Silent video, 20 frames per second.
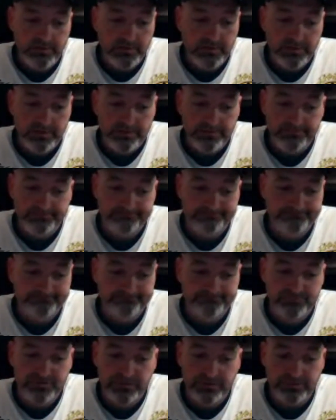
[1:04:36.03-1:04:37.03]
and
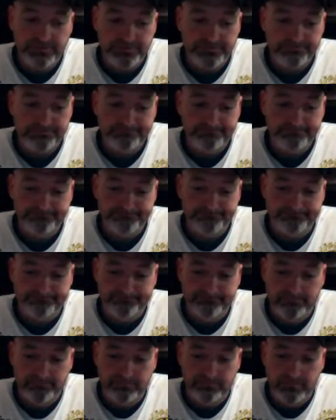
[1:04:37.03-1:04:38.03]
just
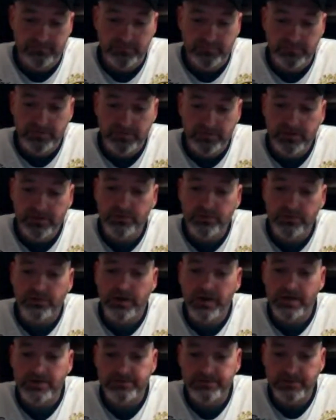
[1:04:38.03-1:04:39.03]
they go
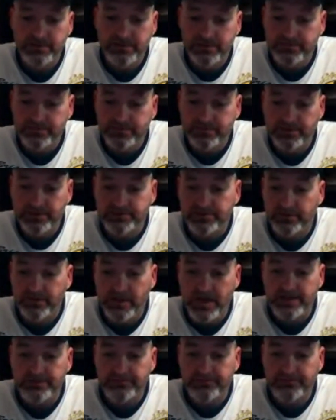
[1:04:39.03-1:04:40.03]
crazy. It's a
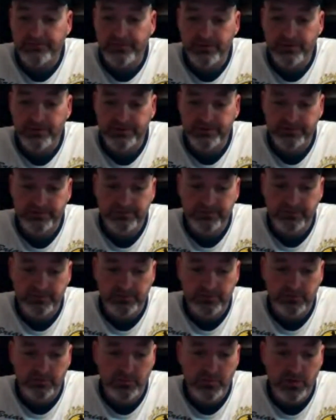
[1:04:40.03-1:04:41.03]
lot of fun. The
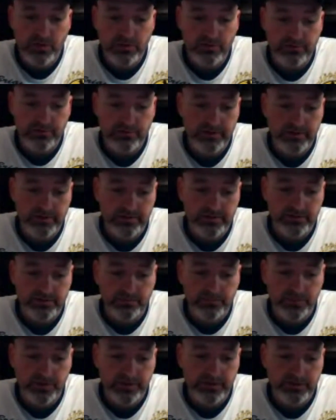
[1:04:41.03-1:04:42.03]
little bar there, you can
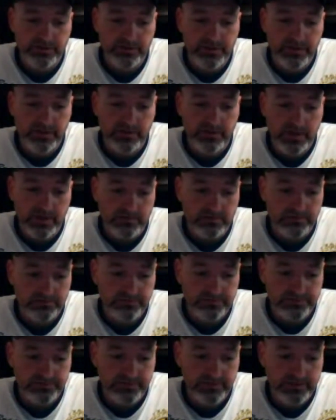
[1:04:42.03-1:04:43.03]
bring your beer out on the
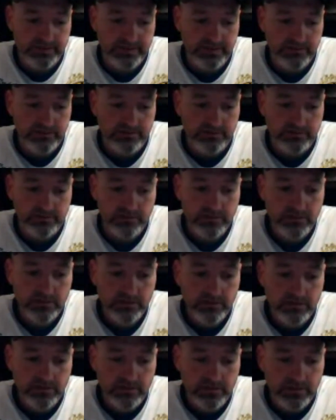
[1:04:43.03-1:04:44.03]
street and
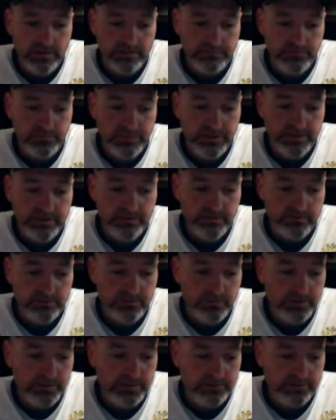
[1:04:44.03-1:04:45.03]
have a beer,
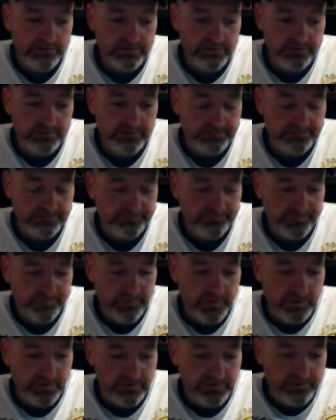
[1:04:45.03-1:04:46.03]
whatever.
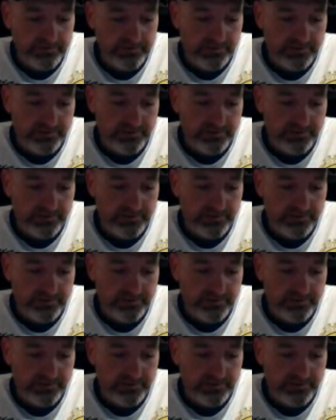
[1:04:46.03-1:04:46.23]
It's